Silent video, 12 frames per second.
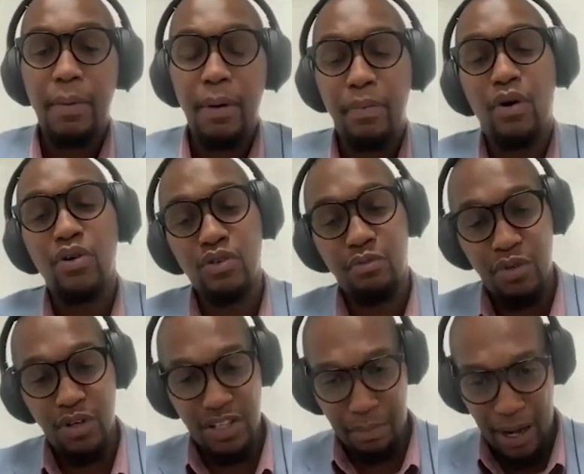but because of
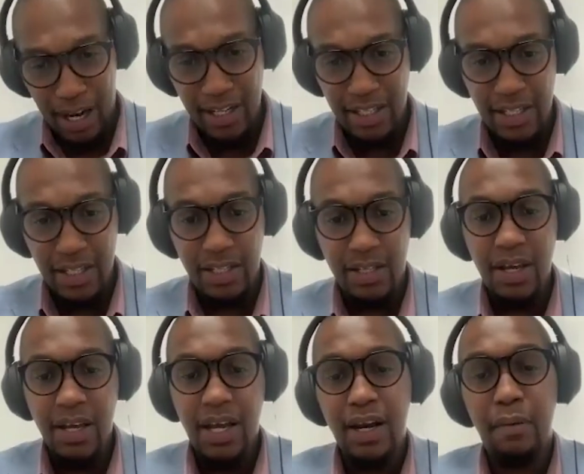municipalities'
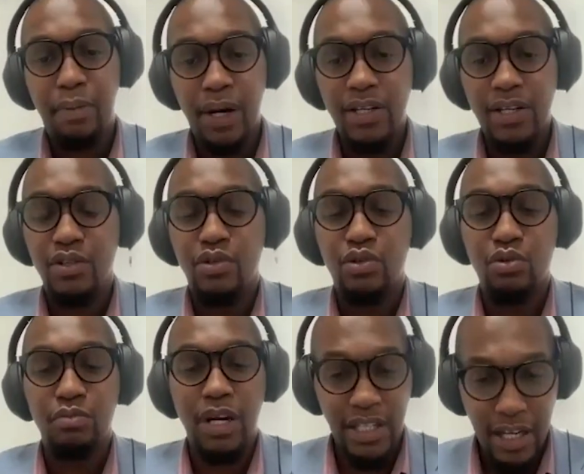inability
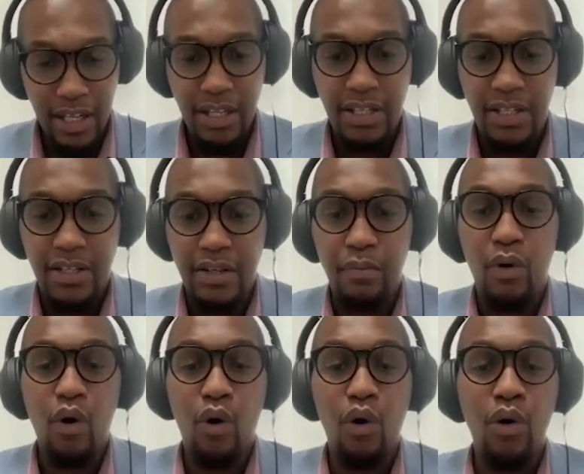to maintain the
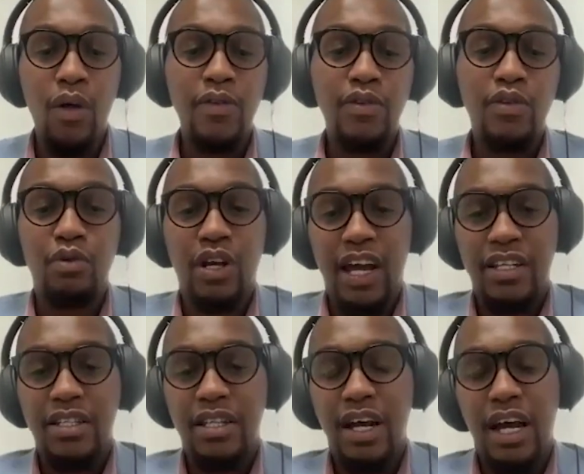system or to
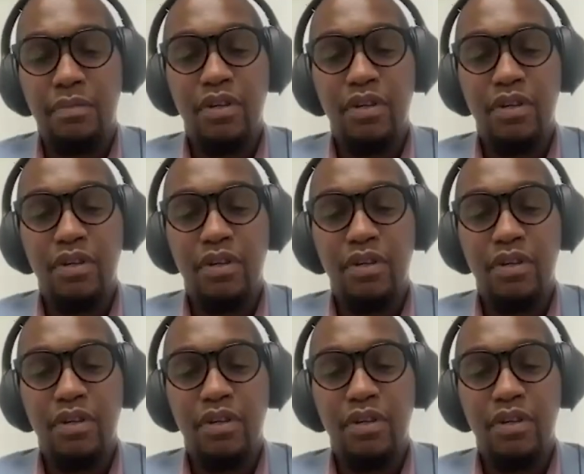get the